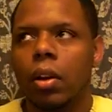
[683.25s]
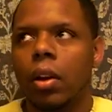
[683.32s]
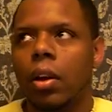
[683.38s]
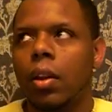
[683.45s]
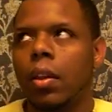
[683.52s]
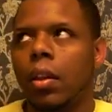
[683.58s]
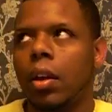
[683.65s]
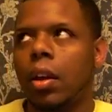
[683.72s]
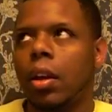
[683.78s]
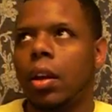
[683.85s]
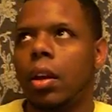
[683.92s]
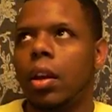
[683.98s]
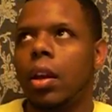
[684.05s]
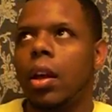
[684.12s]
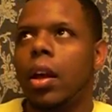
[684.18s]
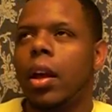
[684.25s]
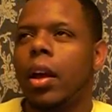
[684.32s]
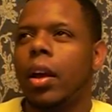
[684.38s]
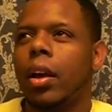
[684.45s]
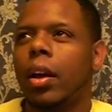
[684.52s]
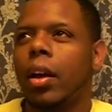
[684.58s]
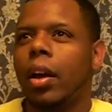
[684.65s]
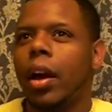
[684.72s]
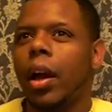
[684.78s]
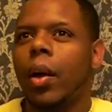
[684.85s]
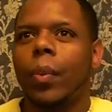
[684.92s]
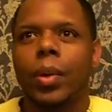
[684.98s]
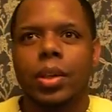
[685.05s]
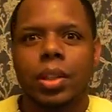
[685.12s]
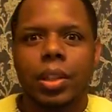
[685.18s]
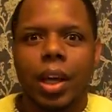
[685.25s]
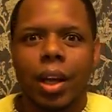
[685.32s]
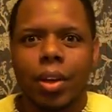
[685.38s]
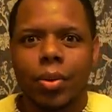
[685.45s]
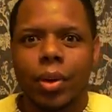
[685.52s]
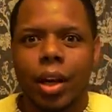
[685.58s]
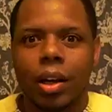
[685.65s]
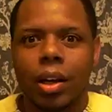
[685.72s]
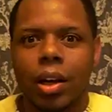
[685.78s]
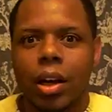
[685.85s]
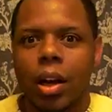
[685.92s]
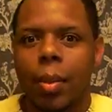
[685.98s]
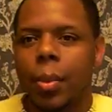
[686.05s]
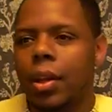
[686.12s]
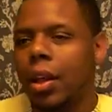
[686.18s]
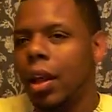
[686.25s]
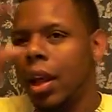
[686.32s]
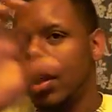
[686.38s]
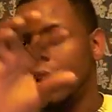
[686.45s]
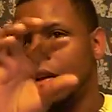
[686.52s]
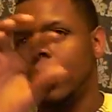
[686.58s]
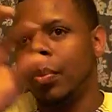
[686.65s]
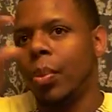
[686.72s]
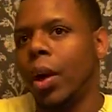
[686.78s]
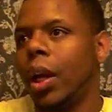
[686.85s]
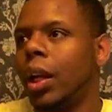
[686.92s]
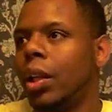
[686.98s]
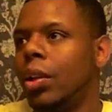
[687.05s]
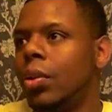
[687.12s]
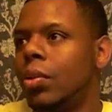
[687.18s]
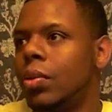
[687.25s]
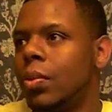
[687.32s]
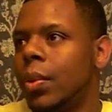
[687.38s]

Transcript: and then I went to yahoo.com, and they had the little breaking news,